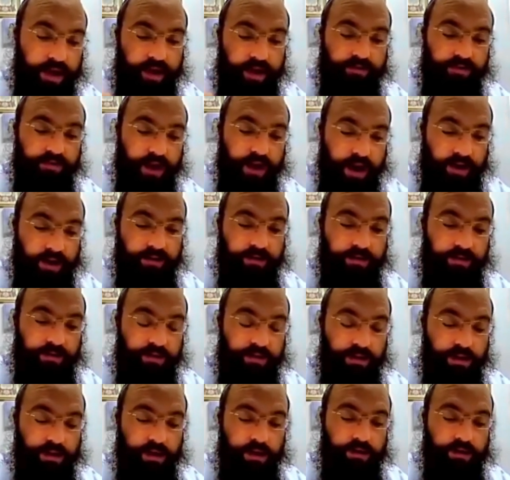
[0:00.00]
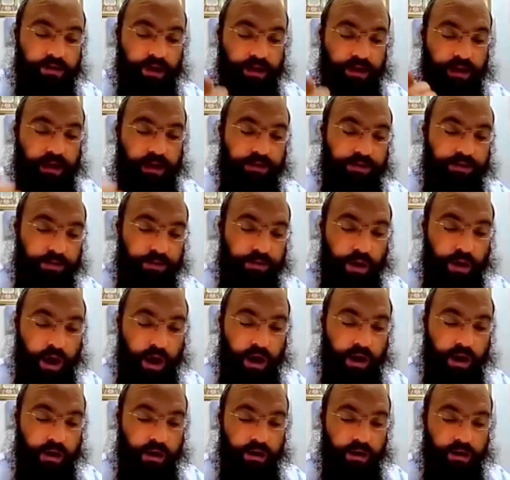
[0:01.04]
have not done anything
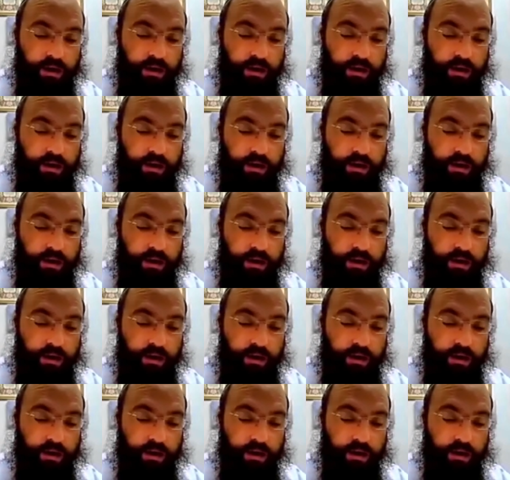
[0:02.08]
wrong,